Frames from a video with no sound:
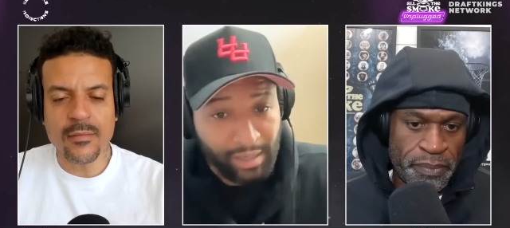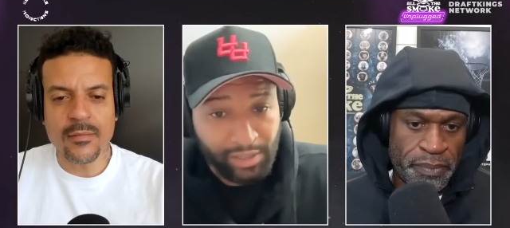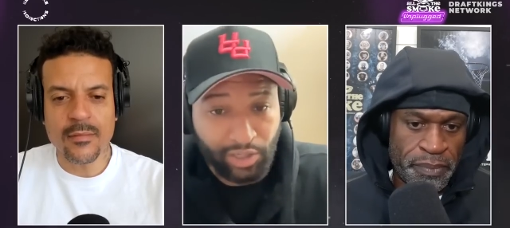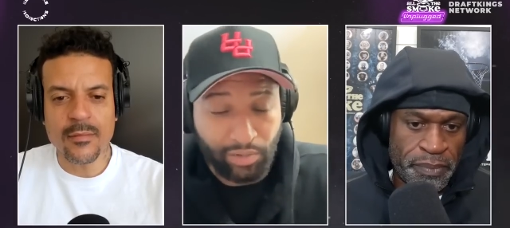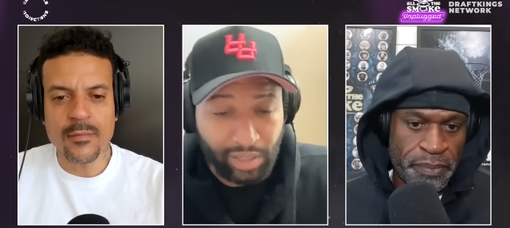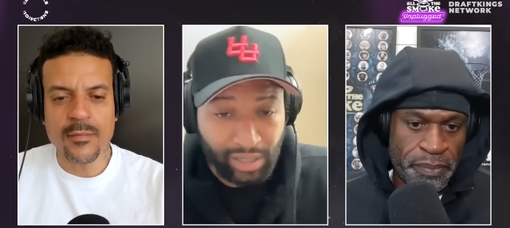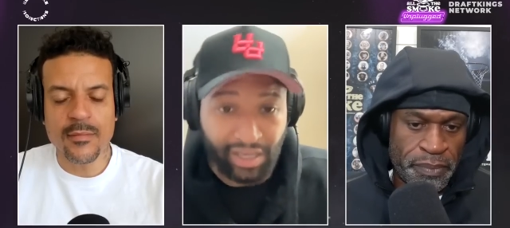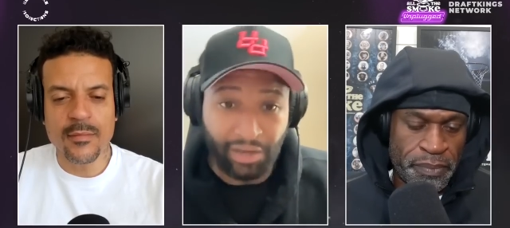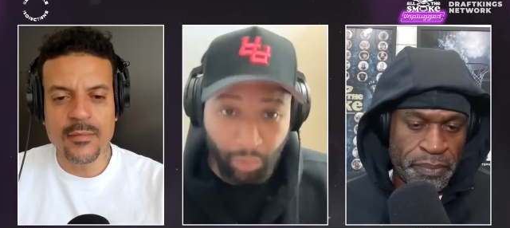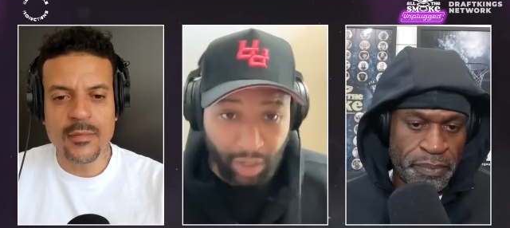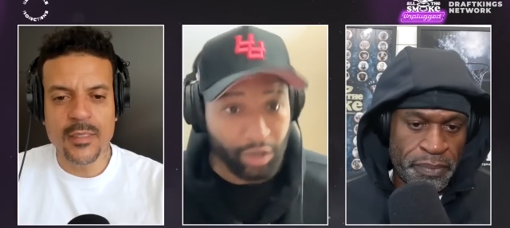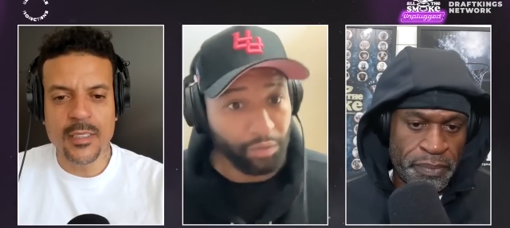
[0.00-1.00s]
Speaker 1: So uh, it
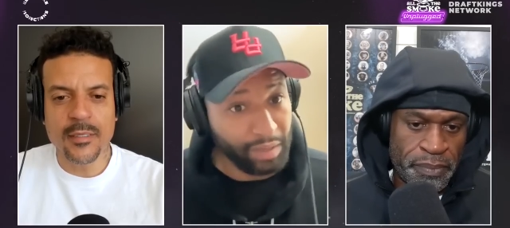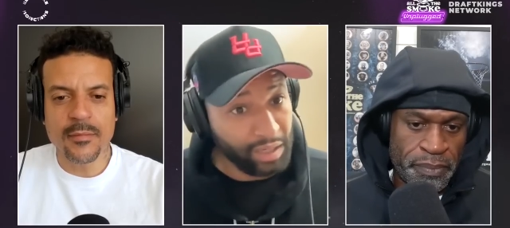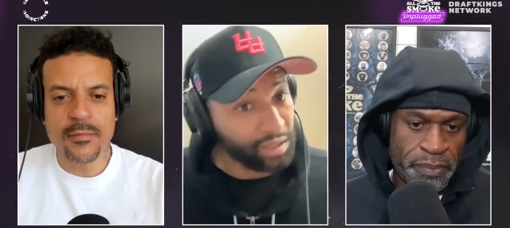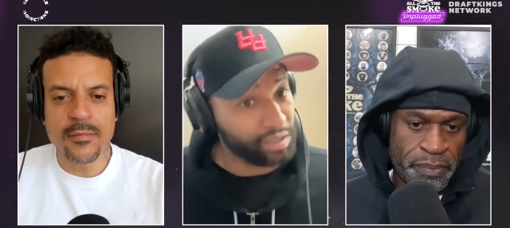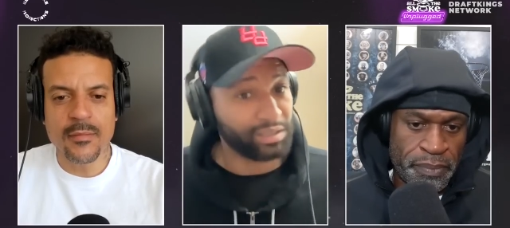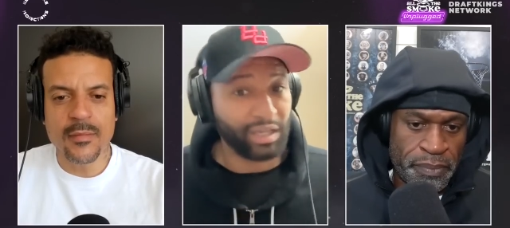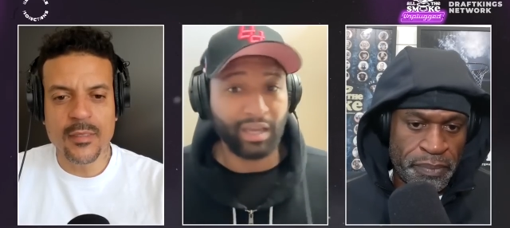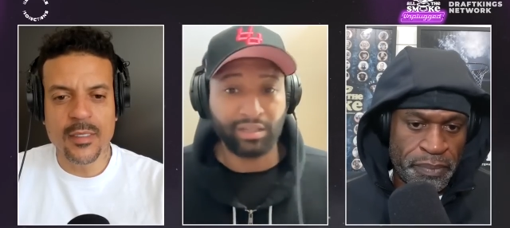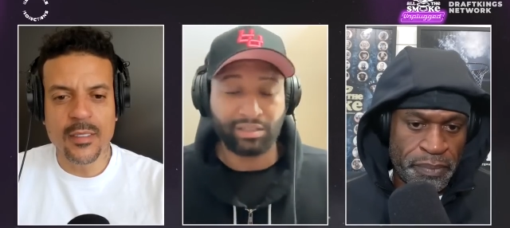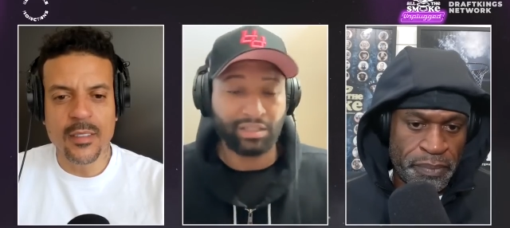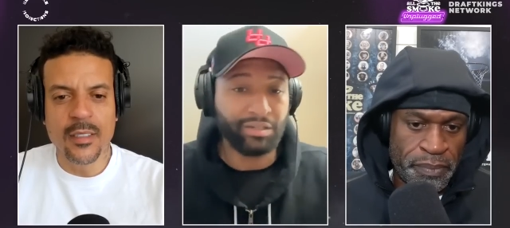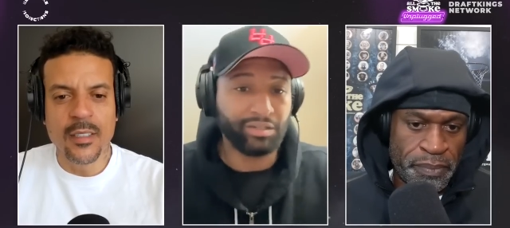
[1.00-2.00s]
will be an
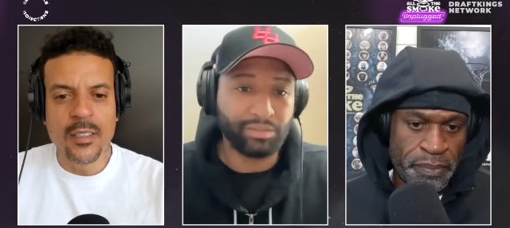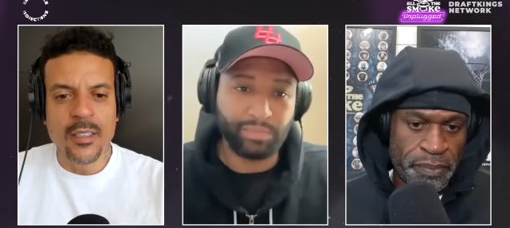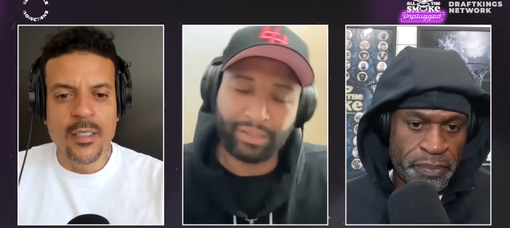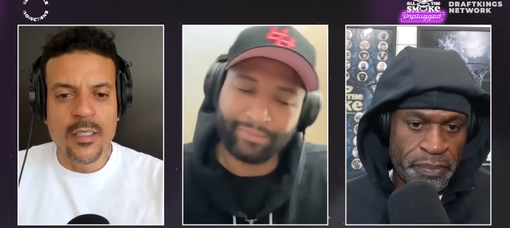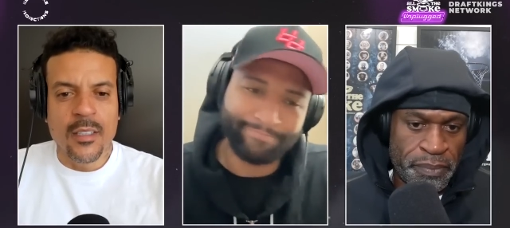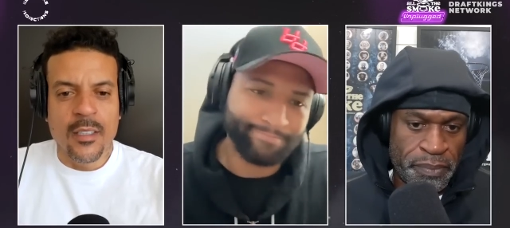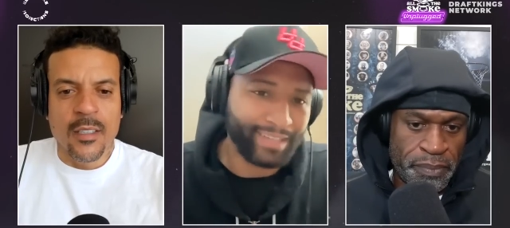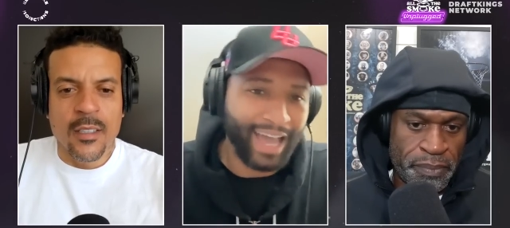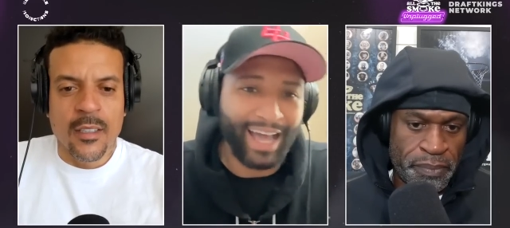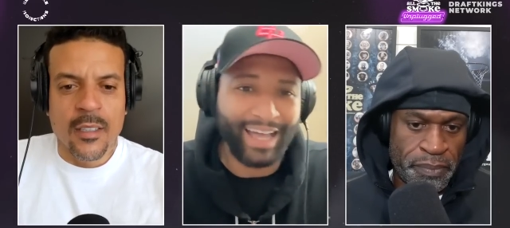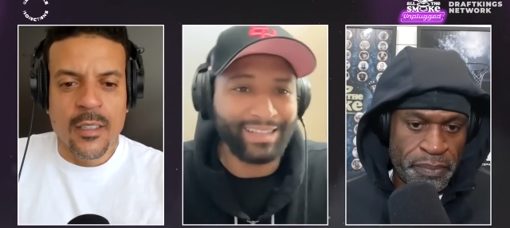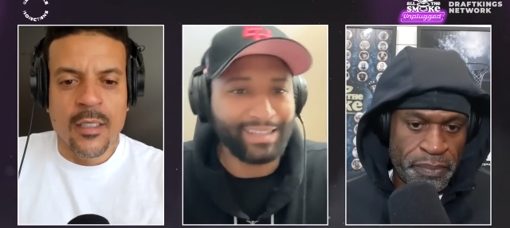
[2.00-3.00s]
exciting series, but
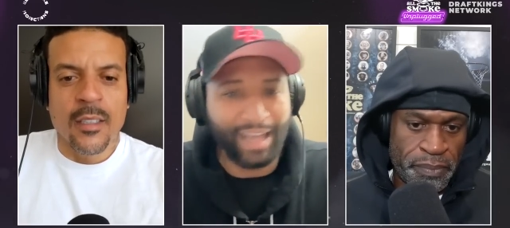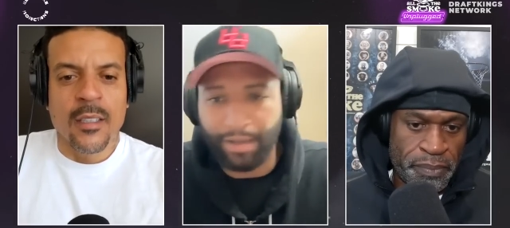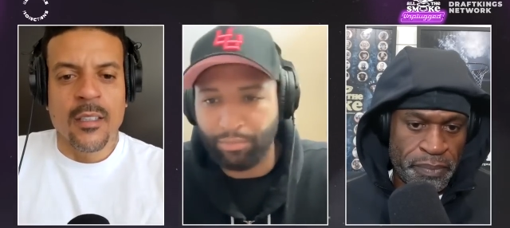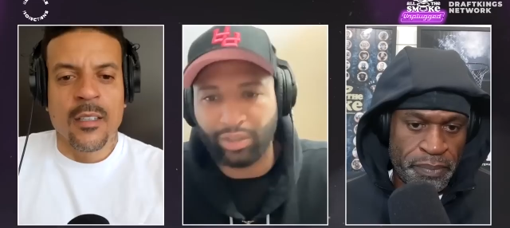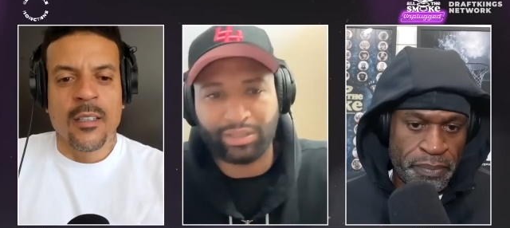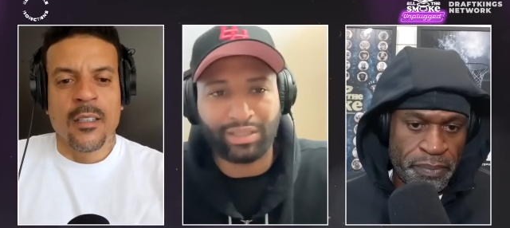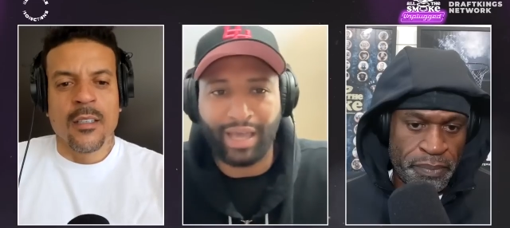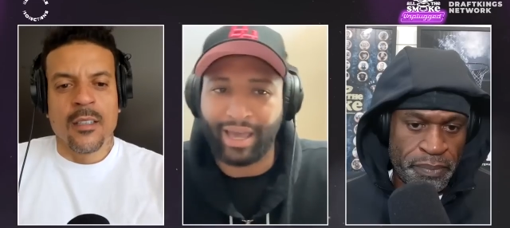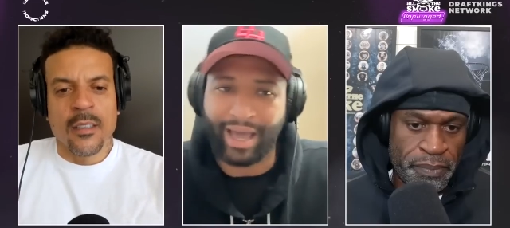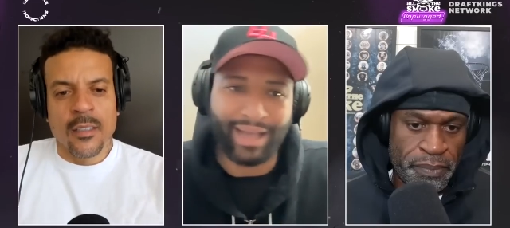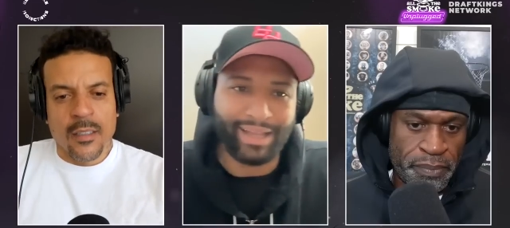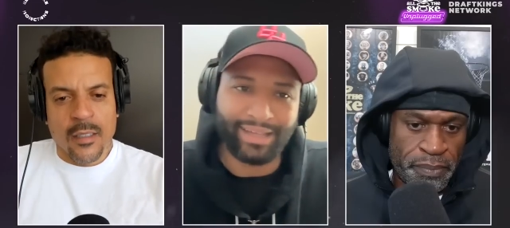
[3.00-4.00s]
I I'm with
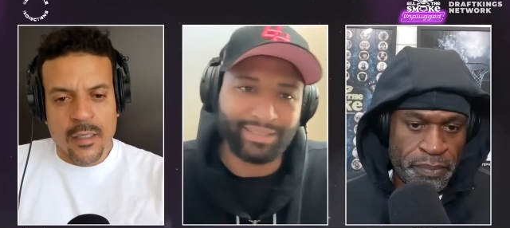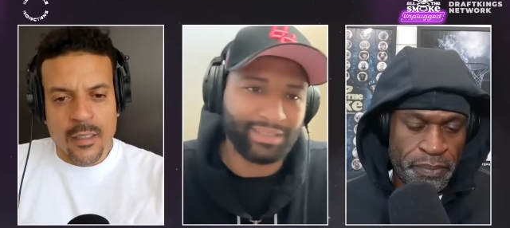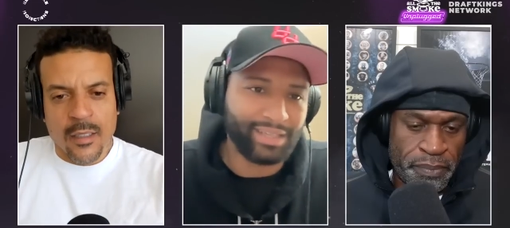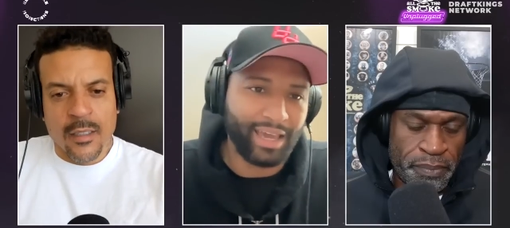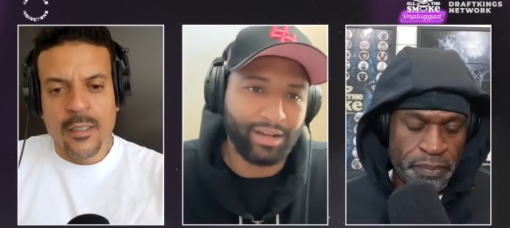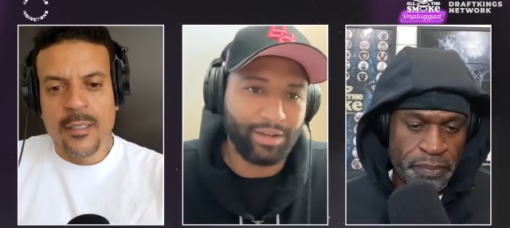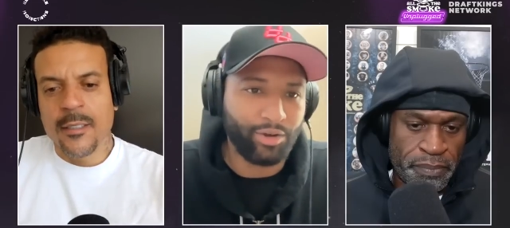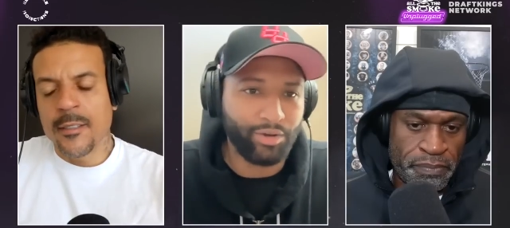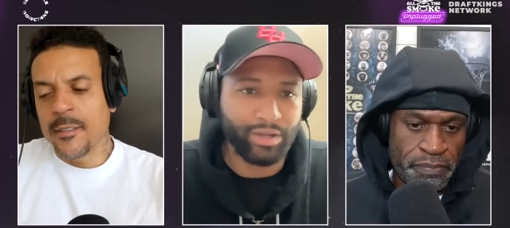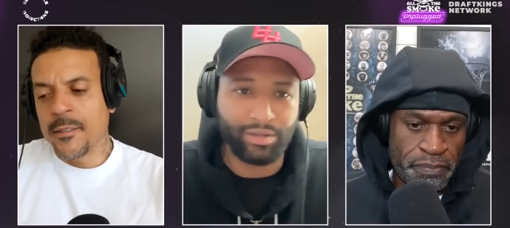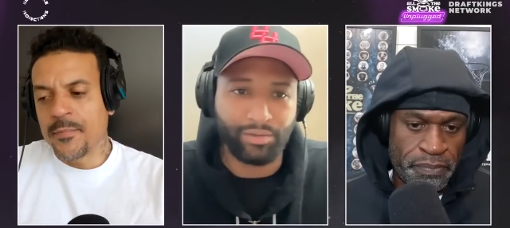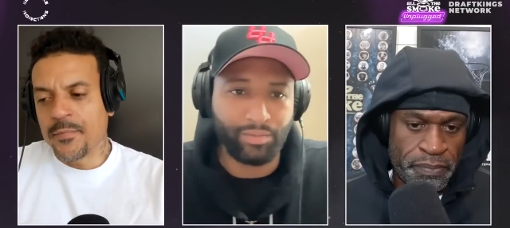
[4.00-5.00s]
Stack. I, I just can't
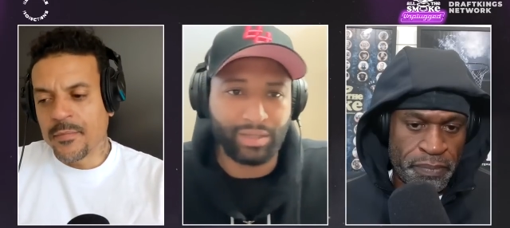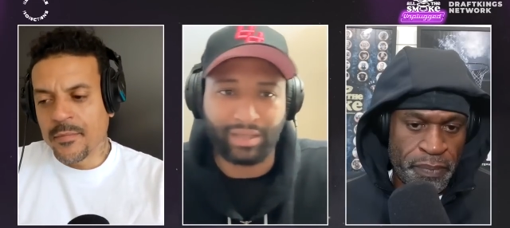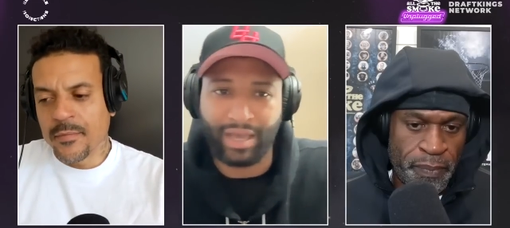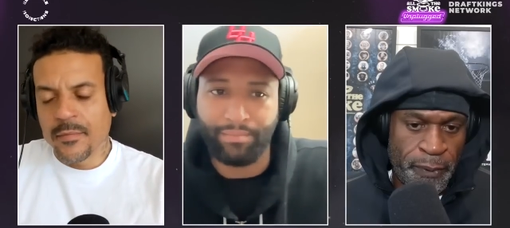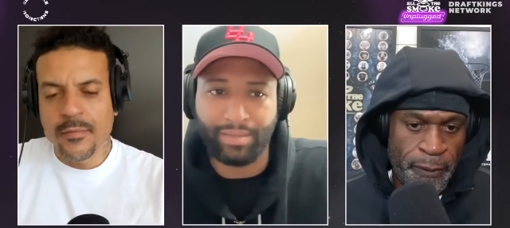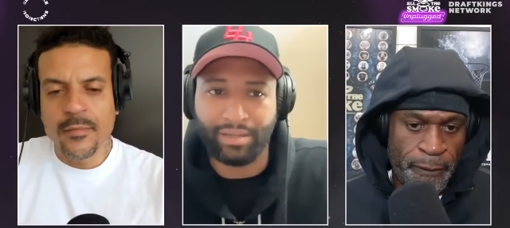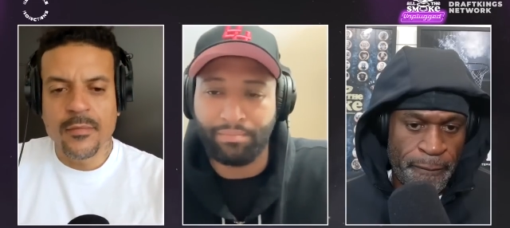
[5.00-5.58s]
agree with that m-